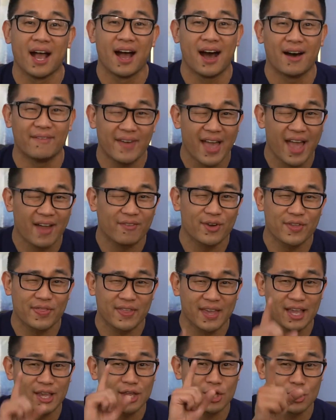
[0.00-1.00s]
of
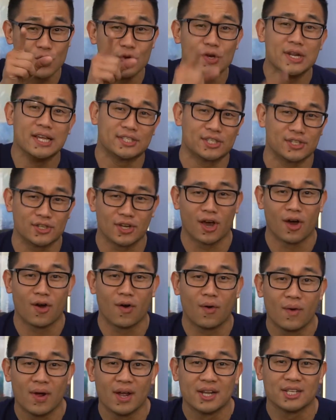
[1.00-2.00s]
everything you need to
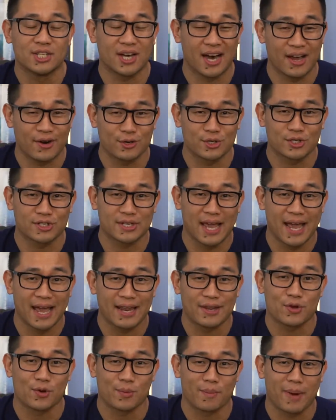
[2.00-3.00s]
know to
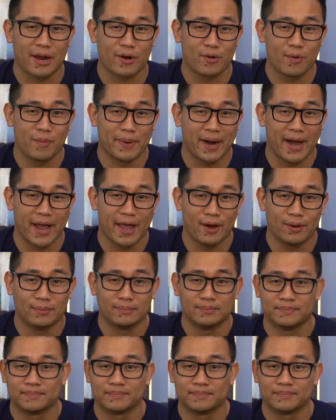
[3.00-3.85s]
understand your microbiome.